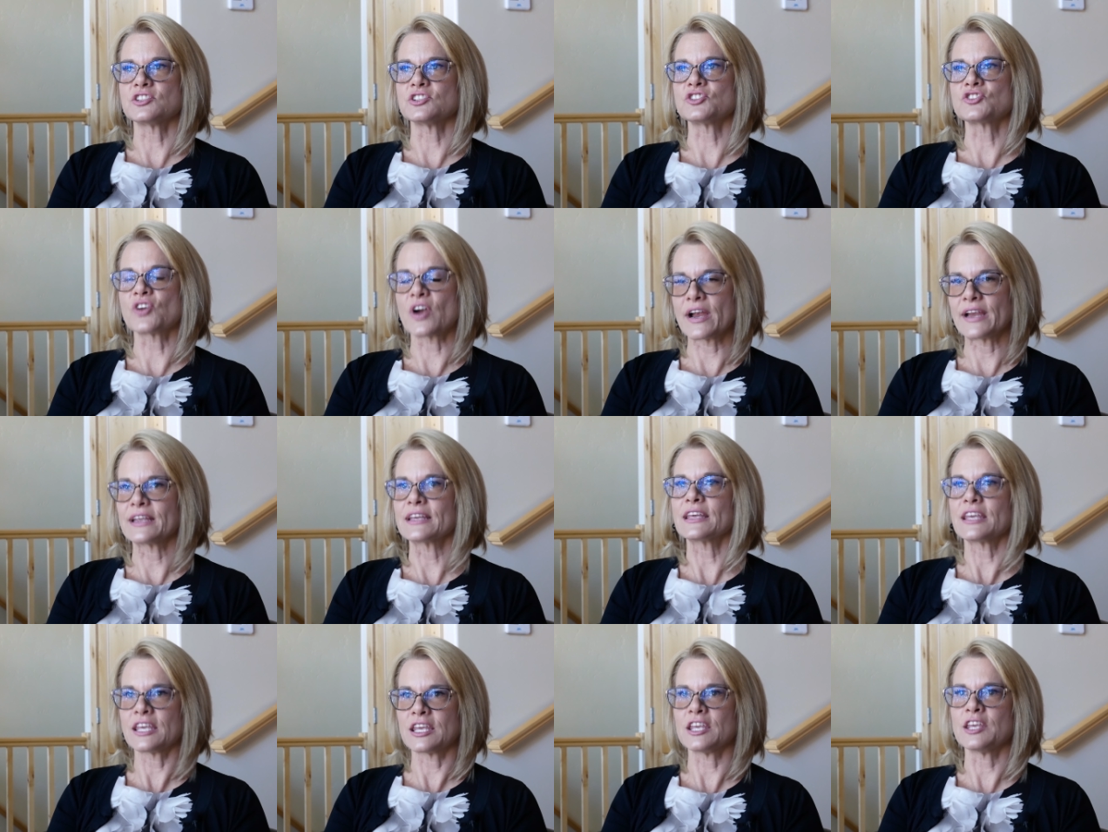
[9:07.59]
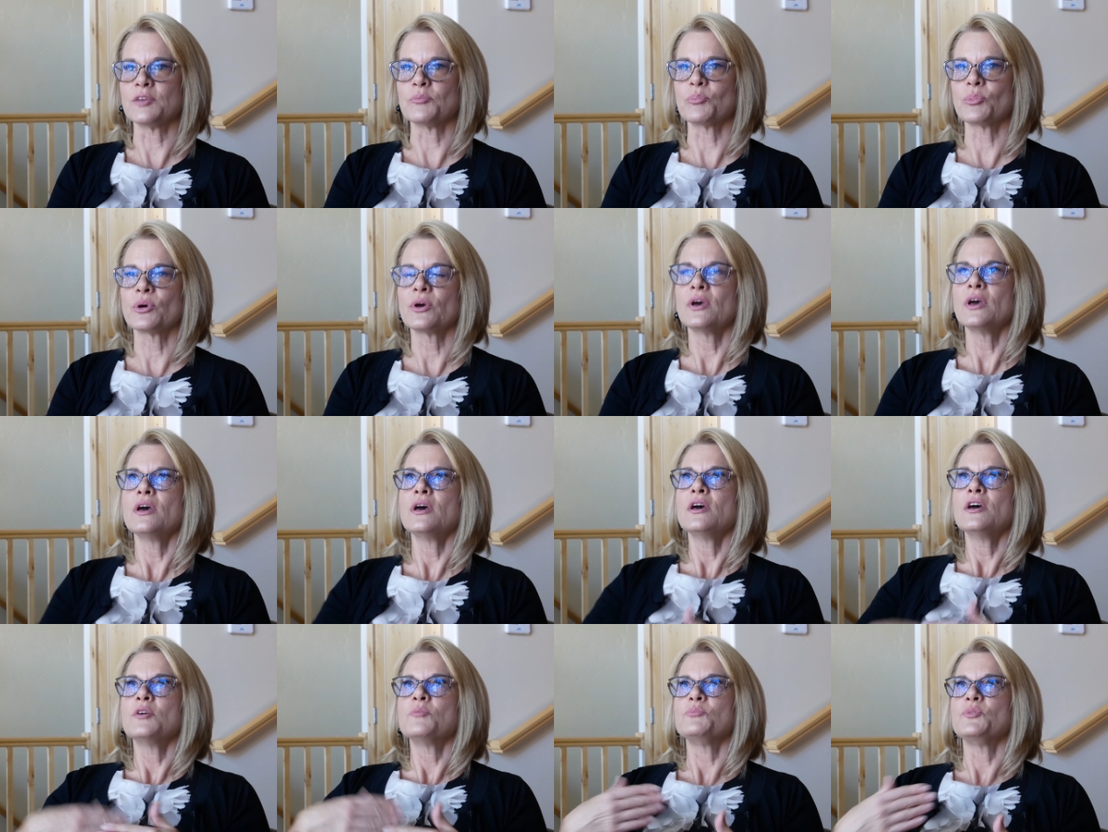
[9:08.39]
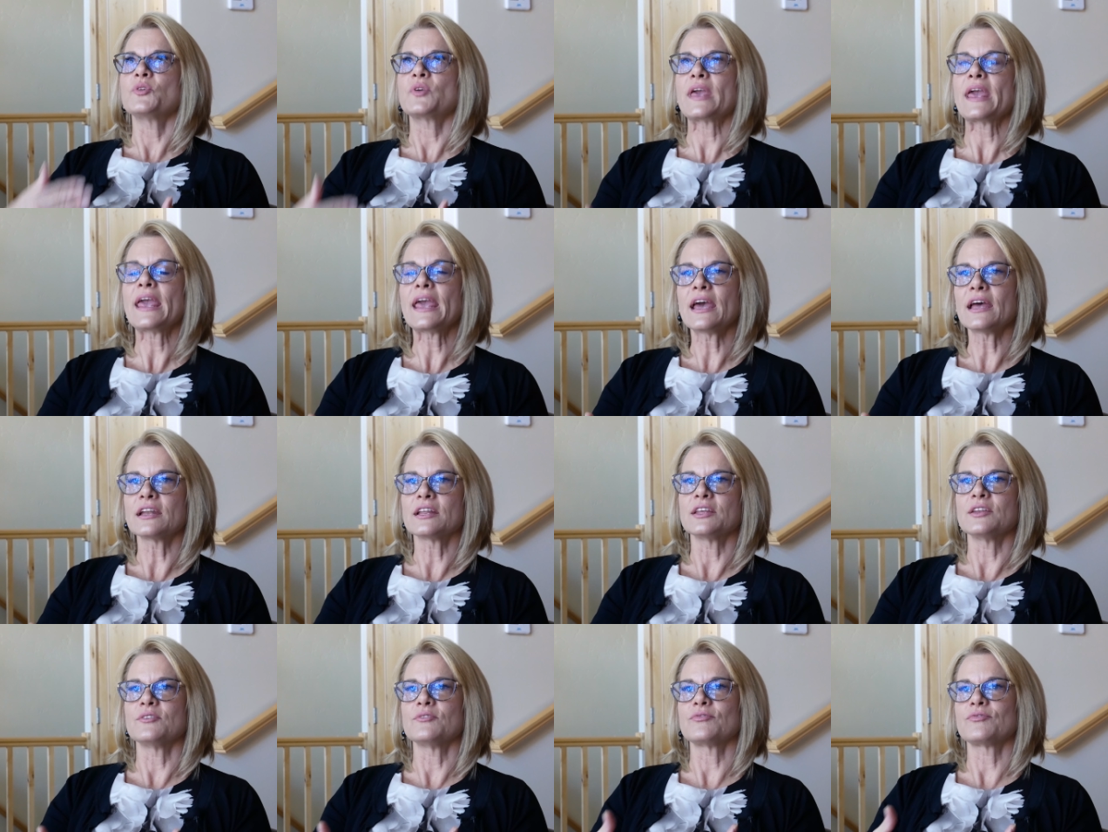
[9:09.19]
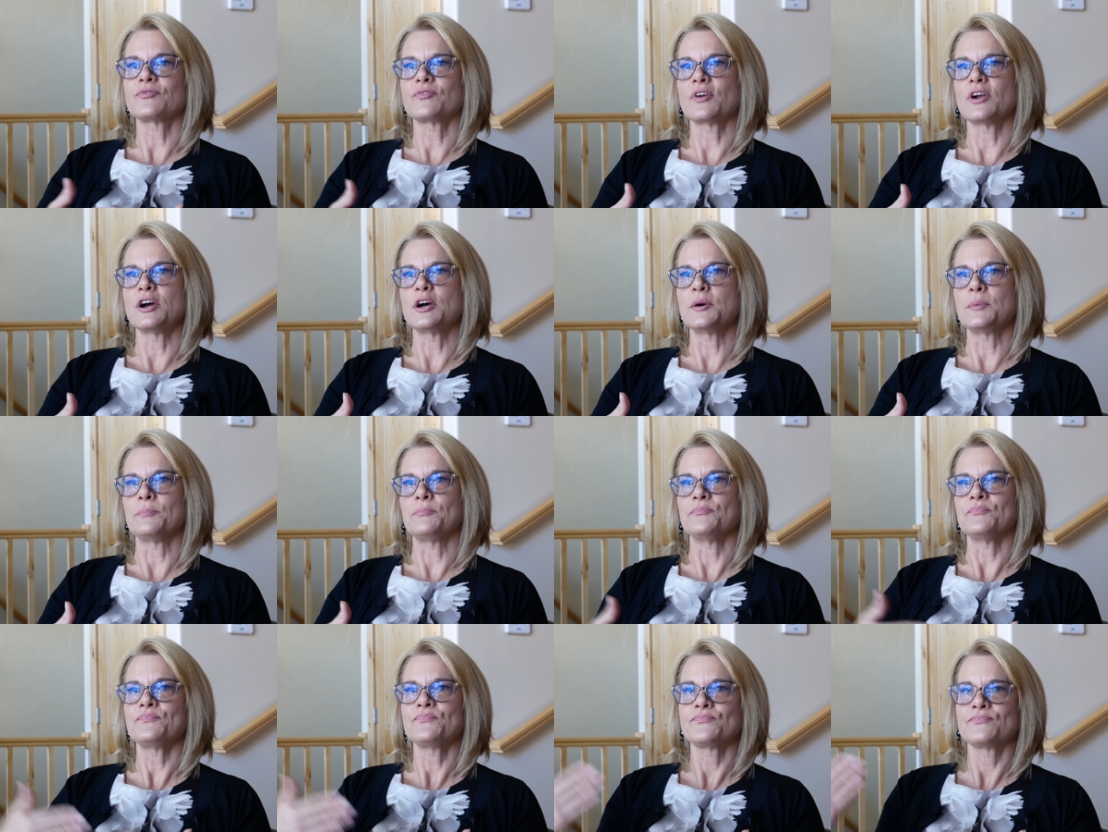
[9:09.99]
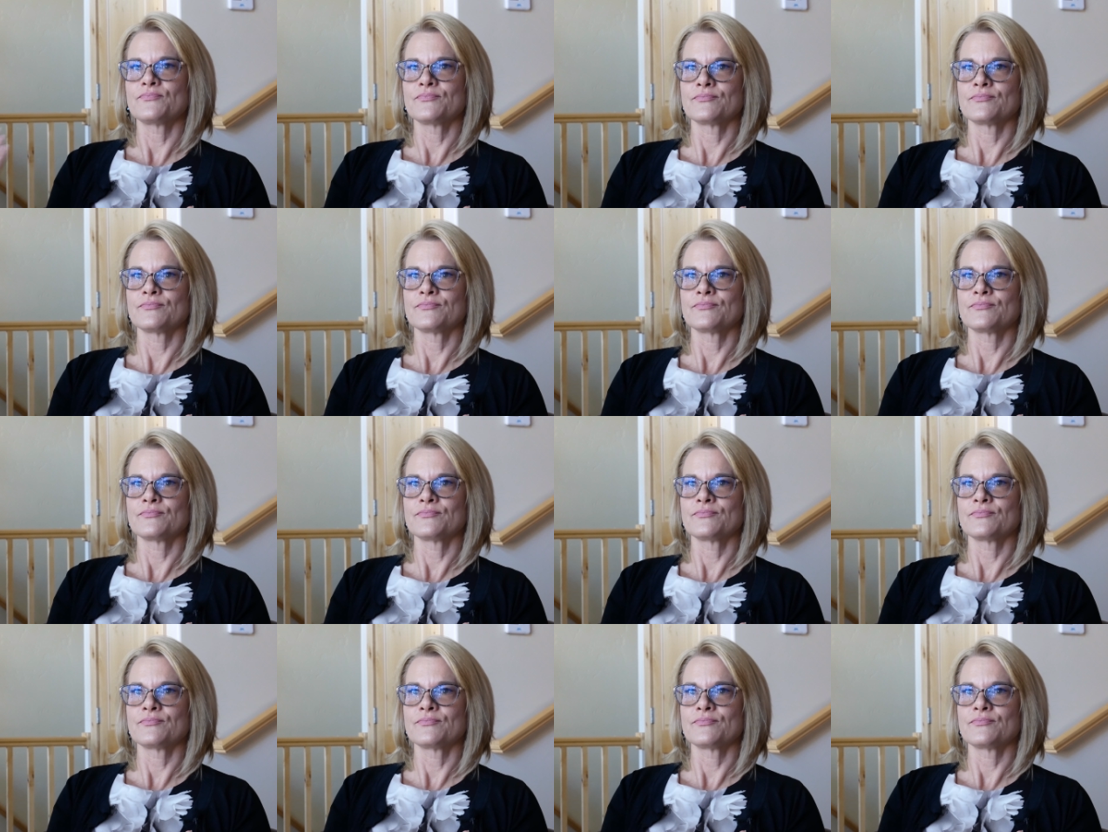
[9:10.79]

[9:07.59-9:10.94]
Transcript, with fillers: to try and keep Buchanan from,